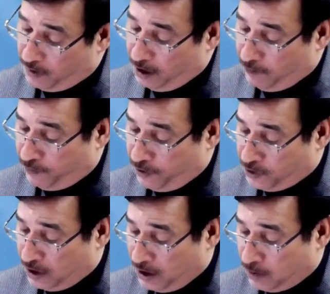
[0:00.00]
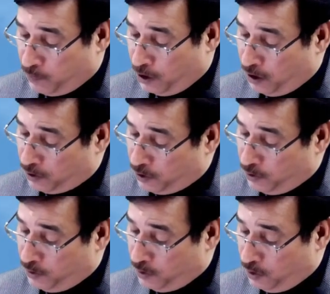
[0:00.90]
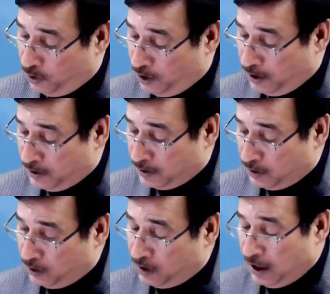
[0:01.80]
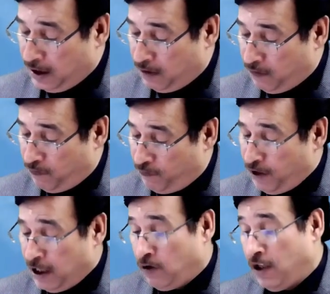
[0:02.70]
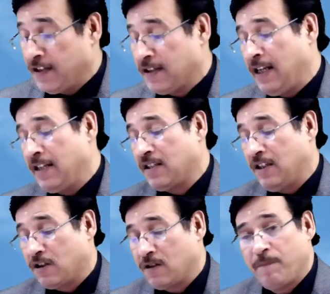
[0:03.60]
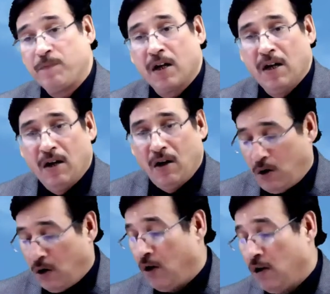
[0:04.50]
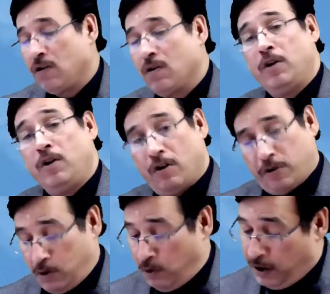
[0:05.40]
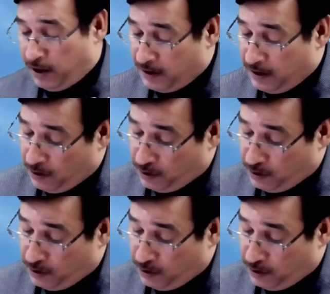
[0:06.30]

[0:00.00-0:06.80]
If reserves belong to owners, then valueless assets also belongs to owners.